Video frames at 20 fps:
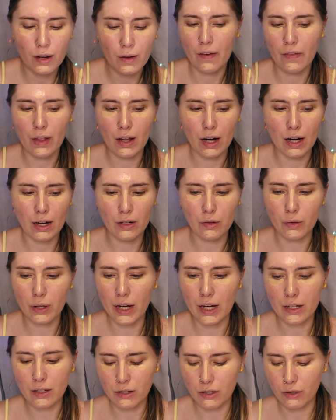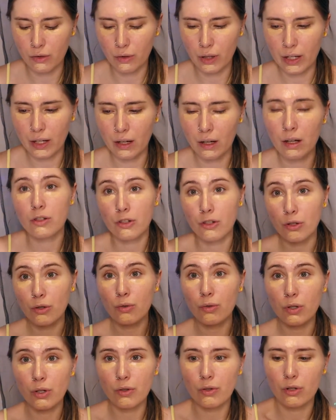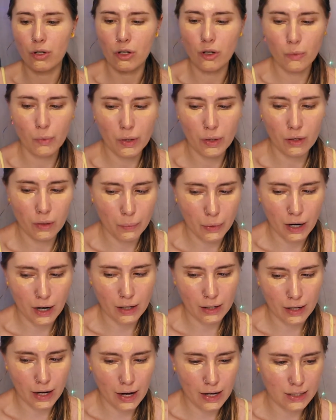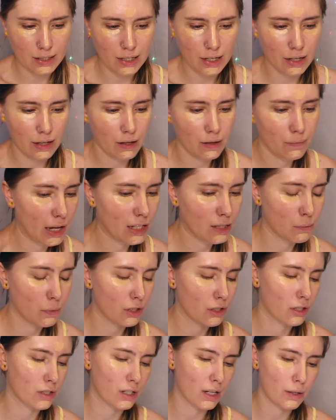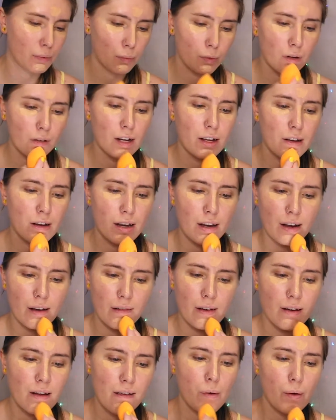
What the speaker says: and then I don't get to like do YouTube and the podcast like as much as I'd want, and